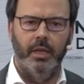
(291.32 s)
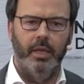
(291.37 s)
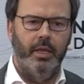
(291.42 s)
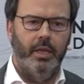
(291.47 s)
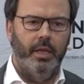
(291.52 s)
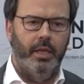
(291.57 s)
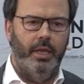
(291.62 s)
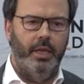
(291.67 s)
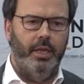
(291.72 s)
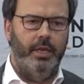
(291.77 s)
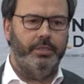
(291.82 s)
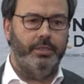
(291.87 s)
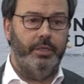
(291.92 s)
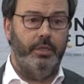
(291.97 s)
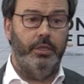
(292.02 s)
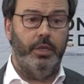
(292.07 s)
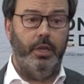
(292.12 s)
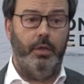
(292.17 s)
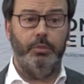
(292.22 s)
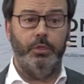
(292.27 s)
is in
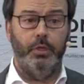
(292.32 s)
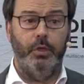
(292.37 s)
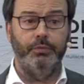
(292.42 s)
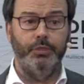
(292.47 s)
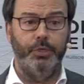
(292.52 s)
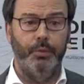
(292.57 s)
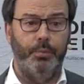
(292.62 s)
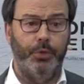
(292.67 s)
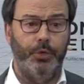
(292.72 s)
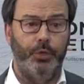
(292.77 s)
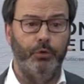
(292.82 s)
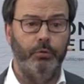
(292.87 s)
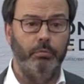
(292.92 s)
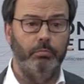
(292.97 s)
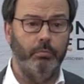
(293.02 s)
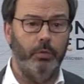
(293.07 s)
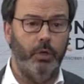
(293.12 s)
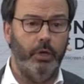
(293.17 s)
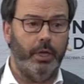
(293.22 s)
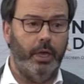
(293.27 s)
terms of CPU,
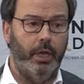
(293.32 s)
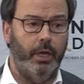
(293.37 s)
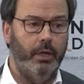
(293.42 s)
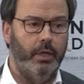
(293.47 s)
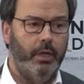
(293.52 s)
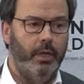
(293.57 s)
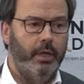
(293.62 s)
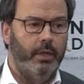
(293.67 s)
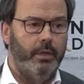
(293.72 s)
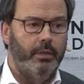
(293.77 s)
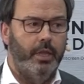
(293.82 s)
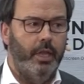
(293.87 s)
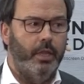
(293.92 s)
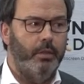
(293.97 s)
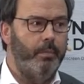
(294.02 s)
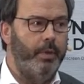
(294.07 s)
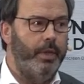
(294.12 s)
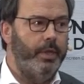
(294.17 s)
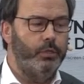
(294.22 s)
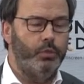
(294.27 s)
okay? That
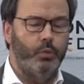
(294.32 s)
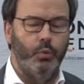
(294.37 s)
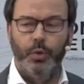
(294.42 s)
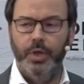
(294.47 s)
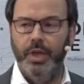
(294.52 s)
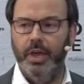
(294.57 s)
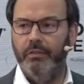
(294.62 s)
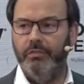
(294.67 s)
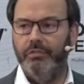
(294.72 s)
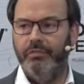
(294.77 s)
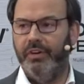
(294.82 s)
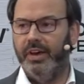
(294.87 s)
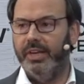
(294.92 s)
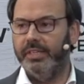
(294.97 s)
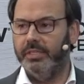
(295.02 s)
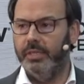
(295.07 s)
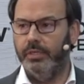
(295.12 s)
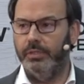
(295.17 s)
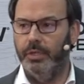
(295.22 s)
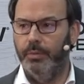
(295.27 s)
means we have
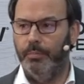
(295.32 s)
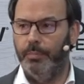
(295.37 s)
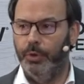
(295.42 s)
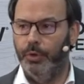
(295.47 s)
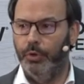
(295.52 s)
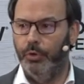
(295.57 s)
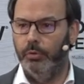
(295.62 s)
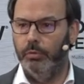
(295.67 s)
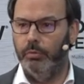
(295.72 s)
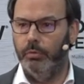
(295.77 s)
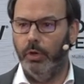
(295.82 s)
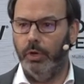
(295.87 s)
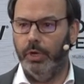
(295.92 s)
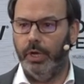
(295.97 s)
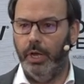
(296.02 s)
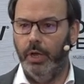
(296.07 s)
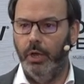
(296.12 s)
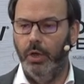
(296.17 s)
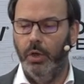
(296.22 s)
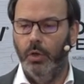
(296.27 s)
faster CPU,
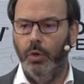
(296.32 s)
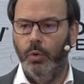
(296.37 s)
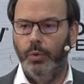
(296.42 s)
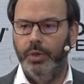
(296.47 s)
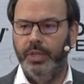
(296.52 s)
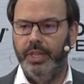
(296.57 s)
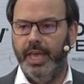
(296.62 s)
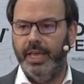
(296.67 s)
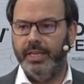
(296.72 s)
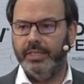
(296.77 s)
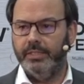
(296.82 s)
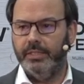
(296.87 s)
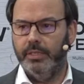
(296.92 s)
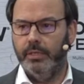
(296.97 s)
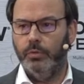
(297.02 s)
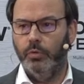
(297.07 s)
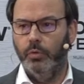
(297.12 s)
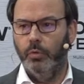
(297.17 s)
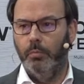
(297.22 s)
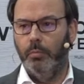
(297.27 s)
okay, with
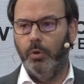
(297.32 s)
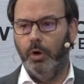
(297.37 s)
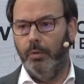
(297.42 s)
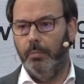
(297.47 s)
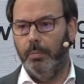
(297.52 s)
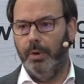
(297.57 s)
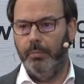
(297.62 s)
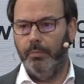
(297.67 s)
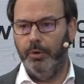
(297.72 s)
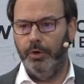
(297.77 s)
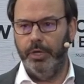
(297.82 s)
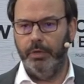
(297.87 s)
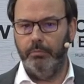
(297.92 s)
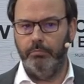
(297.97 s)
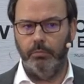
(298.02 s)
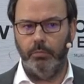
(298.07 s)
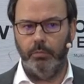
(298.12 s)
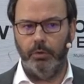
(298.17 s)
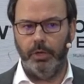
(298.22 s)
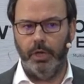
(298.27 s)
access to more memory,
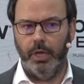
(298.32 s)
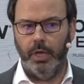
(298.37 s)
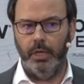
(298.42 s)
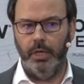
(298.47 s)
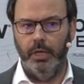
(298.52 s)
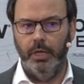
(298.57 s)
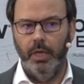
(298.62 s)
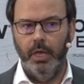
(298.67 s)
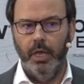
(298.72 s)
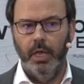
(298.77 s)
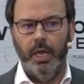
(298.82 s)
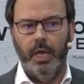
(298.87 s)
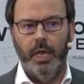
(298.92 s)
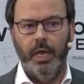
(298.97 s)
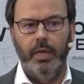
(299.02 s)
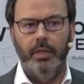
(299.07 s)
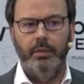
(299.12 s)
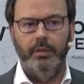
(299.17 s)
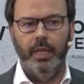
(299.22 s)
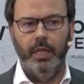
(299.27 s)
okay?
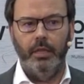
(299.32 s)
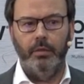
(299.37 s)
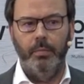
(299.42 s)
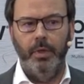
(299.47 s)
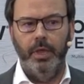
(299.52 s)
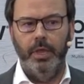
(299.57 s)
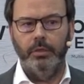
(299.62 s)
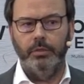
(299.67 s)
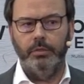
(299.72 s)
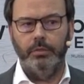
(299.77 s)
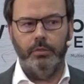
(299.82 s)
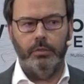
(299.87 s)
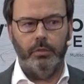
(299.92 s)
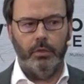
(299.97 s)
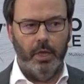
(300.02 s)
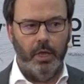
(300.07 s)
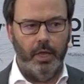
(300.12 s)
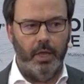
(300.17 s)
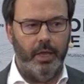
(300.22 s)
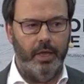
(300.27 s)
and that means
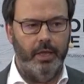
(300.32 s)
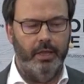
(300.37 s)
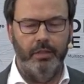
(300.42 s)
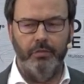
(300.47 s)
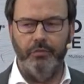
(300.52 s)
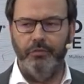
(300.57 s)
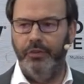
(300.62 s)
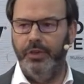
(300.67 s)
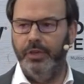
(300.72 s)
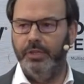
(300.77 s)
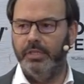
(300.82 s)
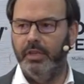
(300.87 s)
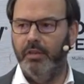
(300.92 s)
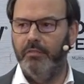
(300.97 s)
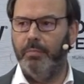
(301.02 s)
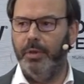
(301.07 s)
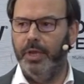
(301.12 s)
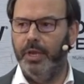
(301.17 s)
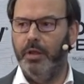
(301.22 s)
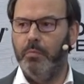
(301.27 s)
uh, the things
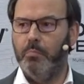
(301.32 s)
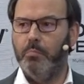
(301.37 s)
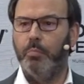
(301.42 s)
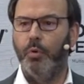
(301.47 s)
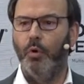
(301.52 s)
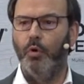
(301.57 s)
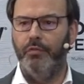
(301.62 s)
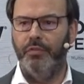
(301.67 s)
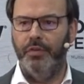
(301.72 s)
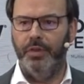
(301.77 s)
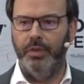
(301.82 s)
have been improving